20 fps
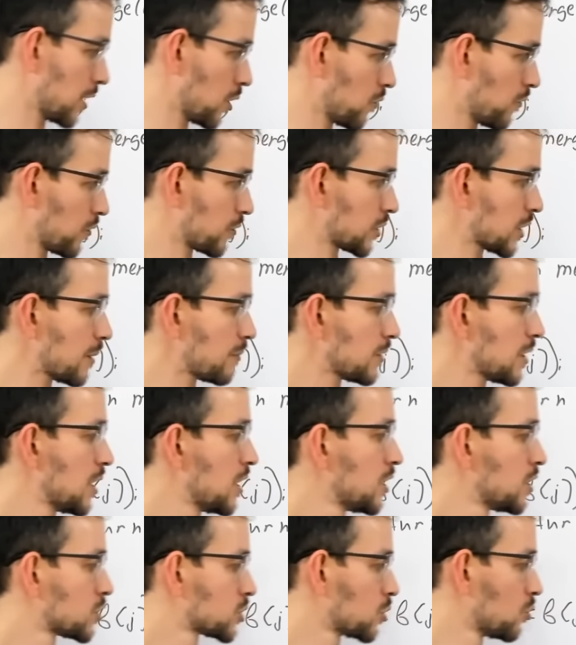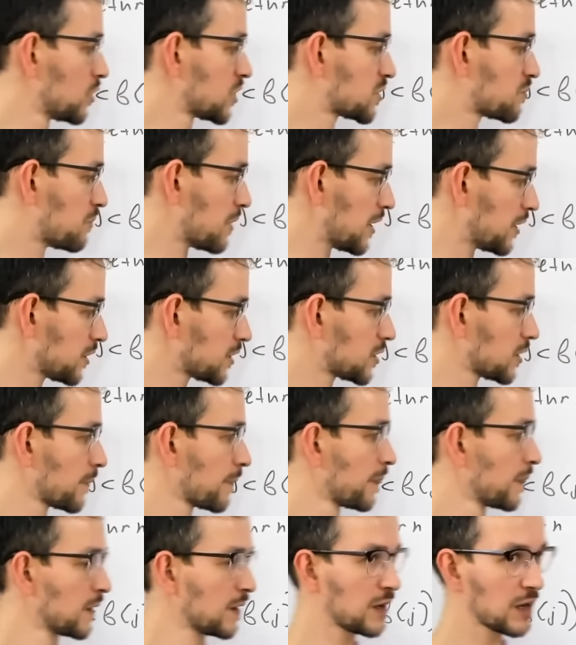n over time. So we spend
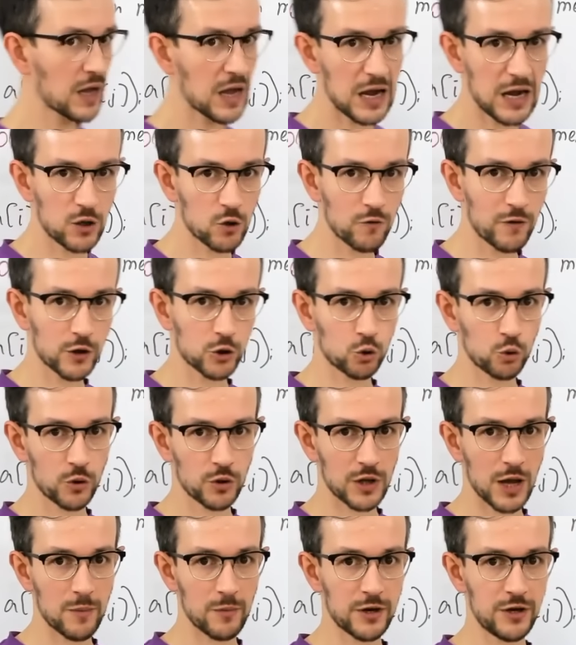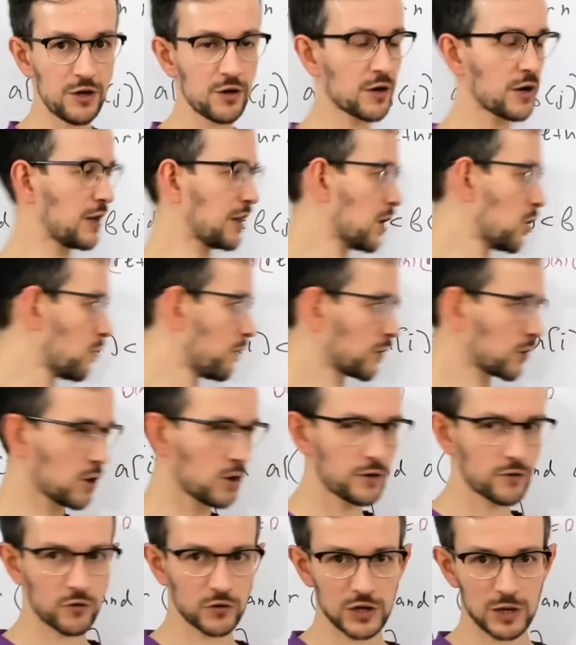n over 2 time here and
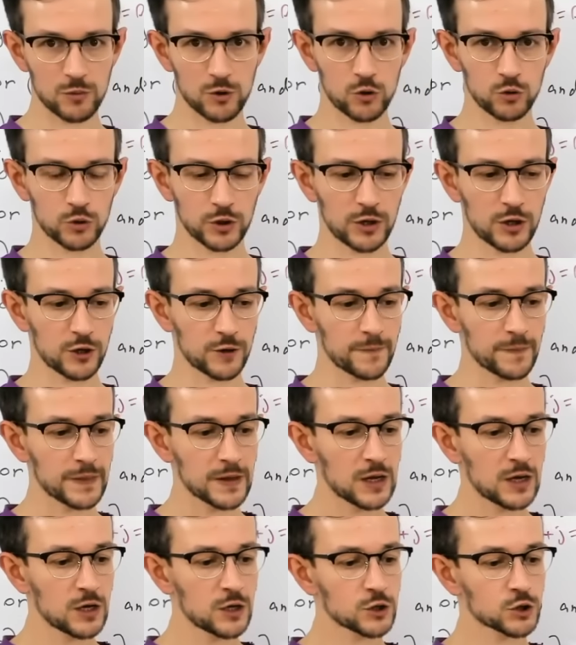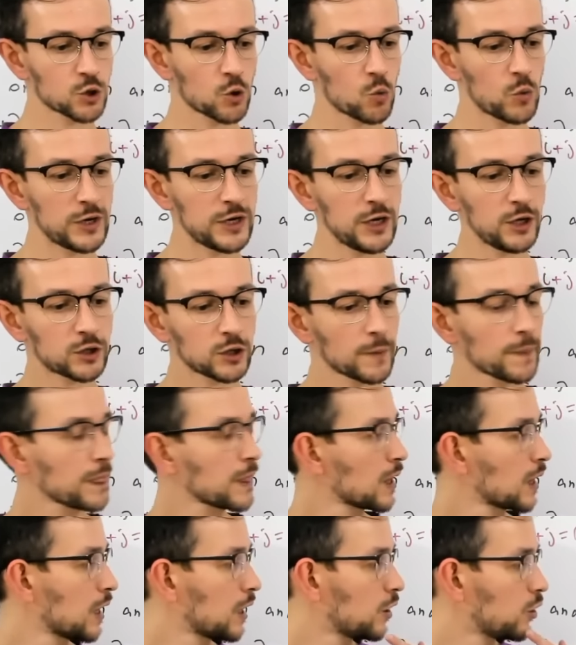n over time here. So we need
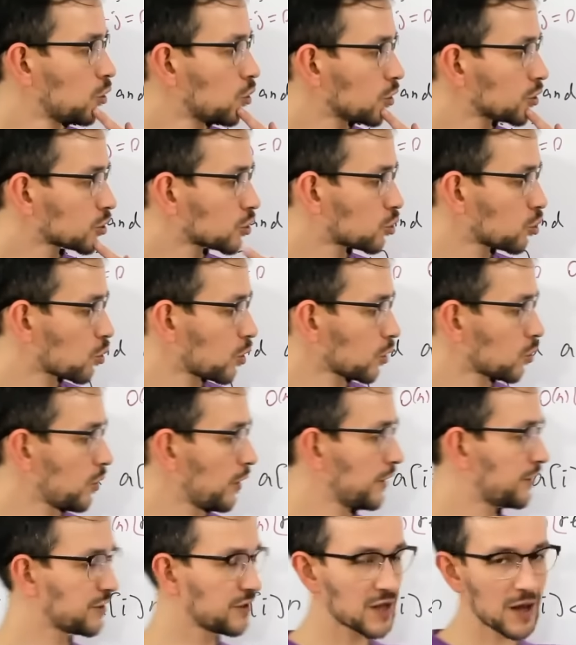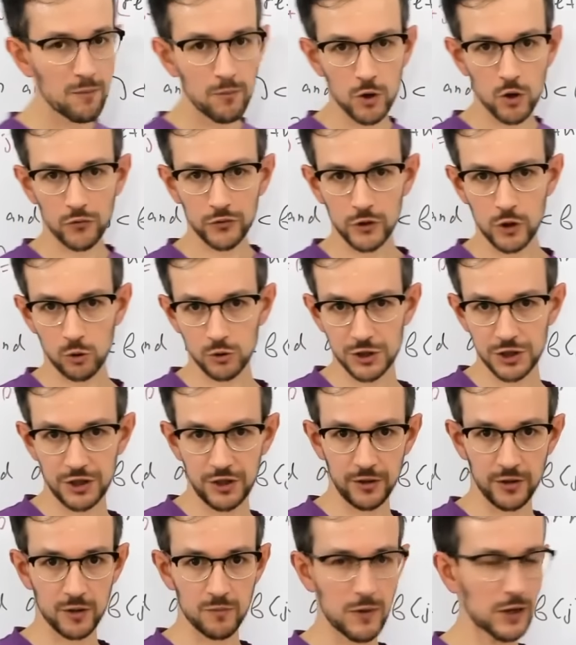not to calculate the number of nodes
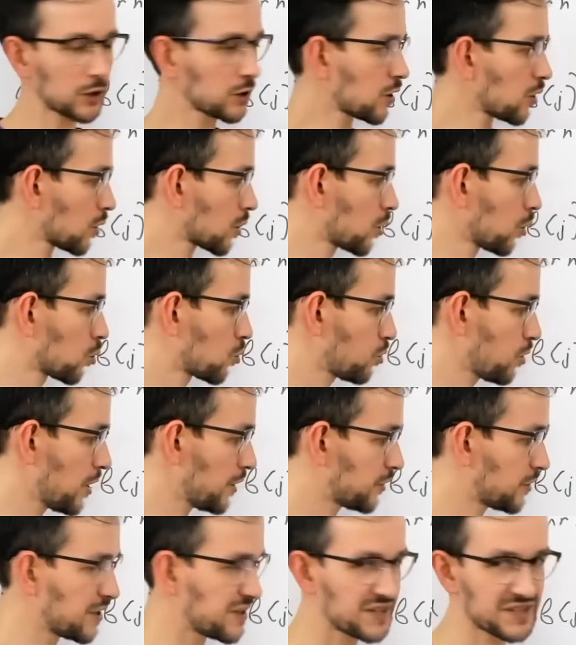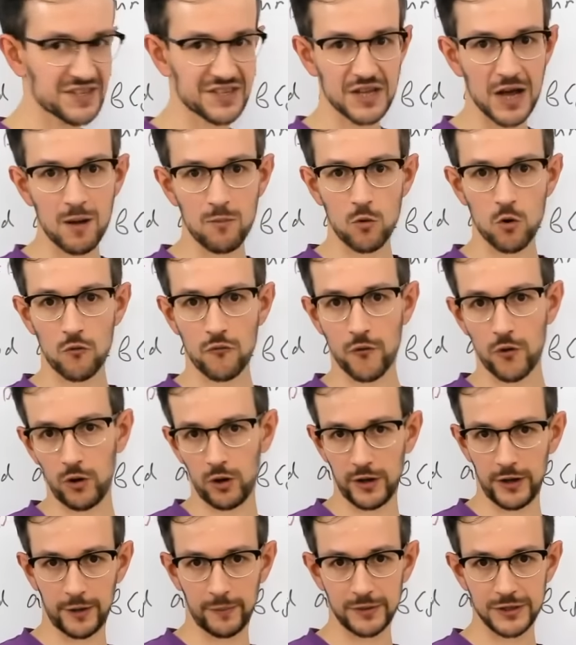here, but to calculate the sum of
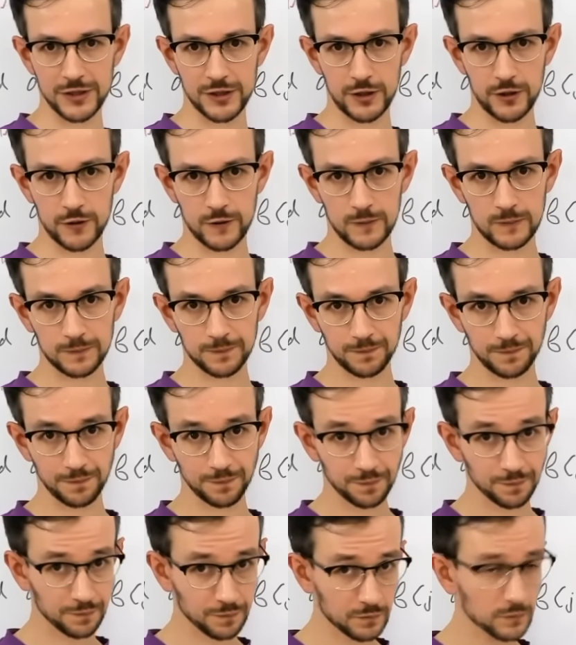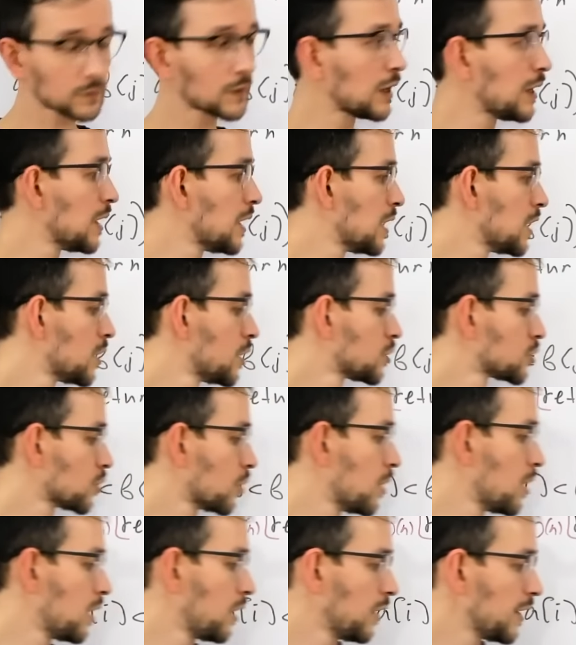all elements here.
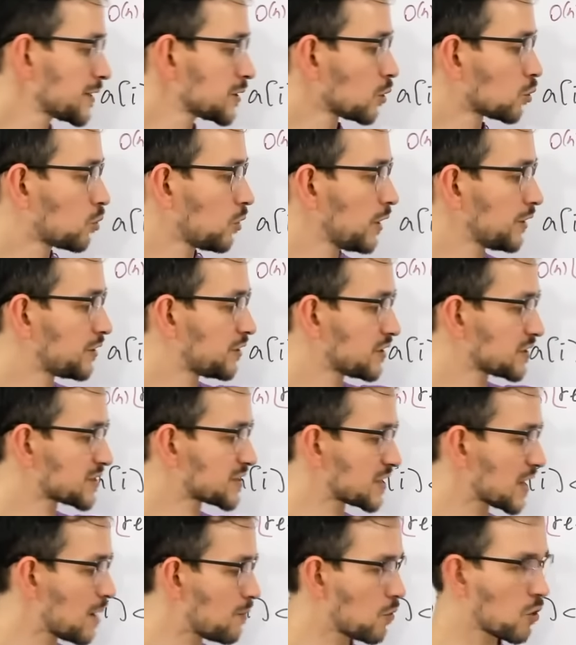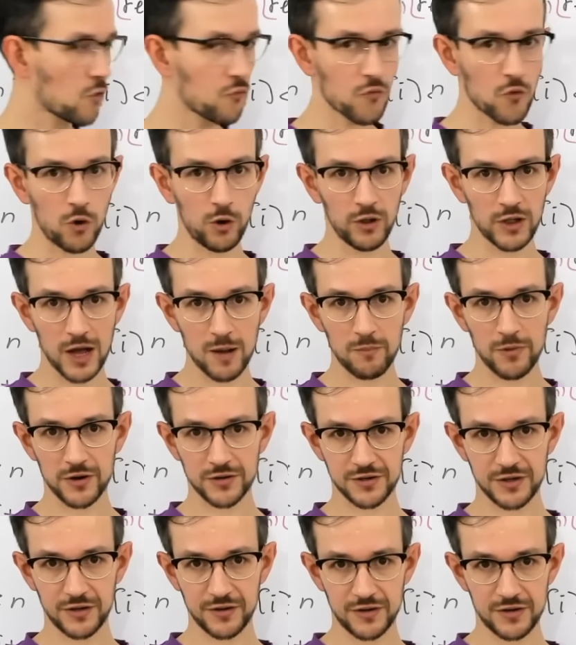So let's calculate the sum of all
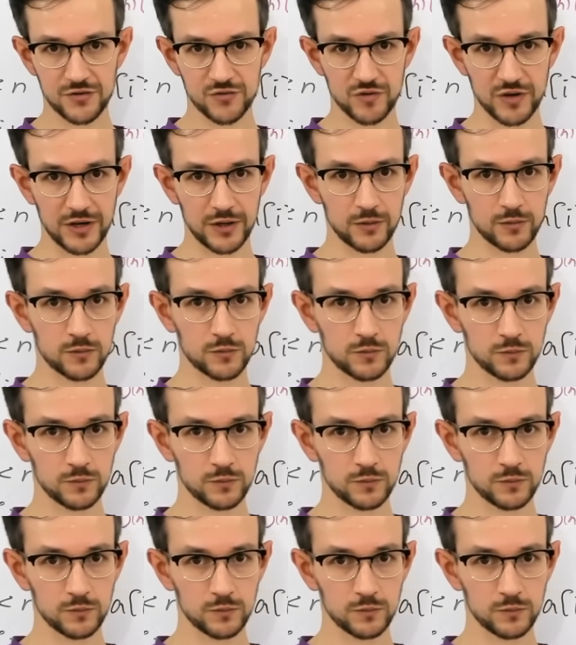numbers in this tree.